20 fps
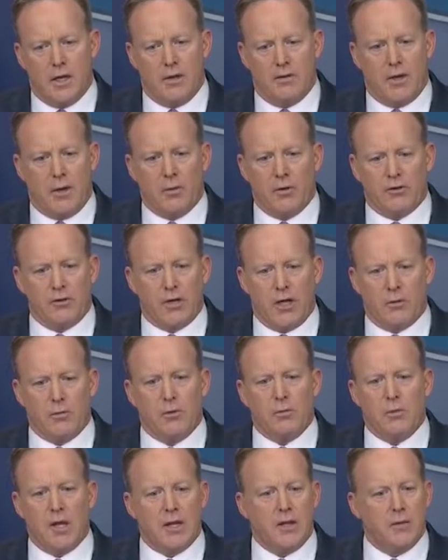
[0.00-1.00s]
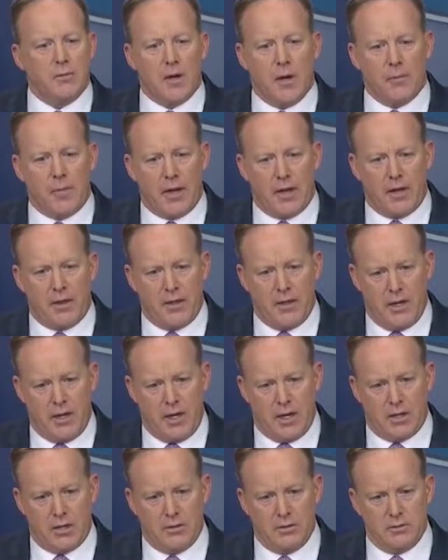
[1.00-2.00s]
That wasn't like we made them up out of thin
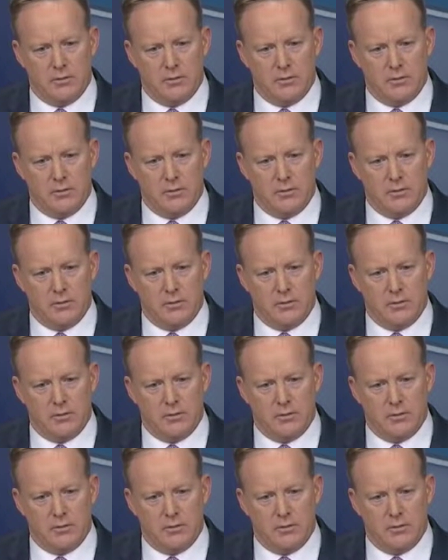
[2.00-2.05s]
air.